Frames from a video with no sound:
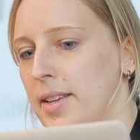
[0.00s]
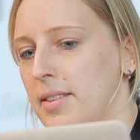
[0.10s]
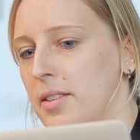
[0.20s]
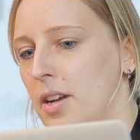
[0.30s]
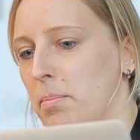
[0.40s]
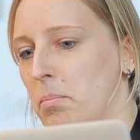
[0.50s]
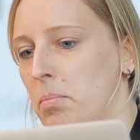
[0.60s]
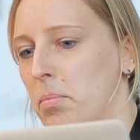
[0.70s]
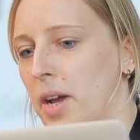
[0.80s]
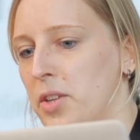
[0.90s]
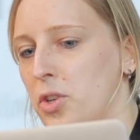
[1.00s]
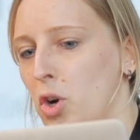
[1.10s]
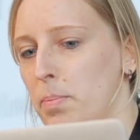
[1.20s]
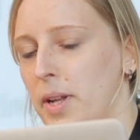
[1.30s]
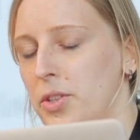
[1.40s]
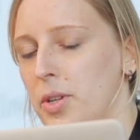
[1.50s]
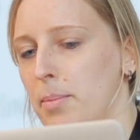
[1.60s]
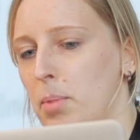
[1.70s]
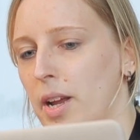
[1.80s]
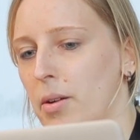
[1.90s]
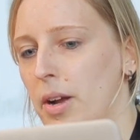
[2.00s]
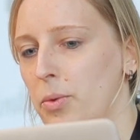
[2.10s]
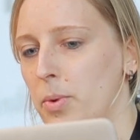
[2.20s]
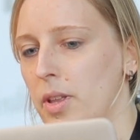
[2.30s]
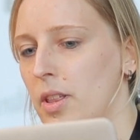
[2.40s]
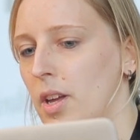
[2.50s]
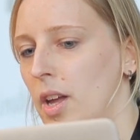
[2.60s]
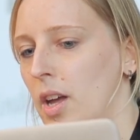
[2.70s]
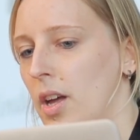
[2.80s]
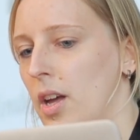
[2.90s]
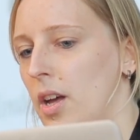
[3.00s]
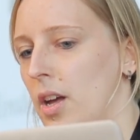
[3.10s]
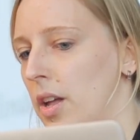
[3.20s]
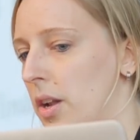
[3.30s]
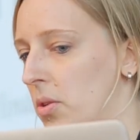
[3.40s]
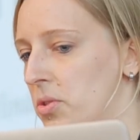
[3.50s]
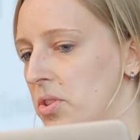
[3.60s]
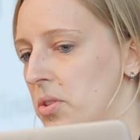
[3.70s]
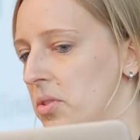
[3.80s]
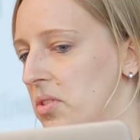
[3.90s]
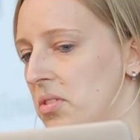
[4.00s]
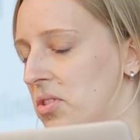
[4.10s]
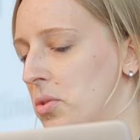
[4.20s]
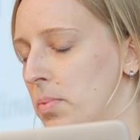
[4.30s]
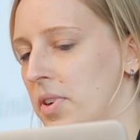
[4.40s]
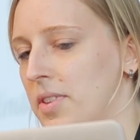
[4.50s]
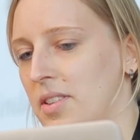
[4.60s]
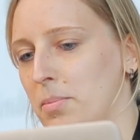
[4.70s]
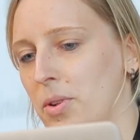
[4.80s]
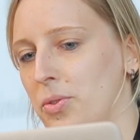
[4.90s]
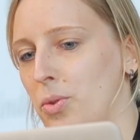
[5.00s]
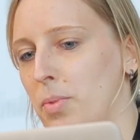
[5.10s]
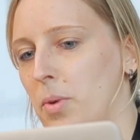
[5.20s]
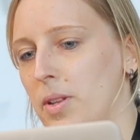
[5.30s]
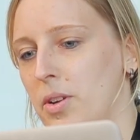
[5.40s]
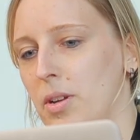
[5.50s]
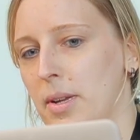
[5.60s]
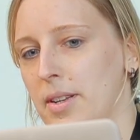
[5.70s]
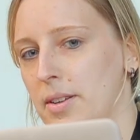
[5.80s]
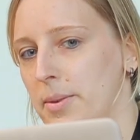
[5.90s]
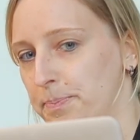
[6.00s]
has some nice code pens you can play around with, and also it's super accessible and super well documented.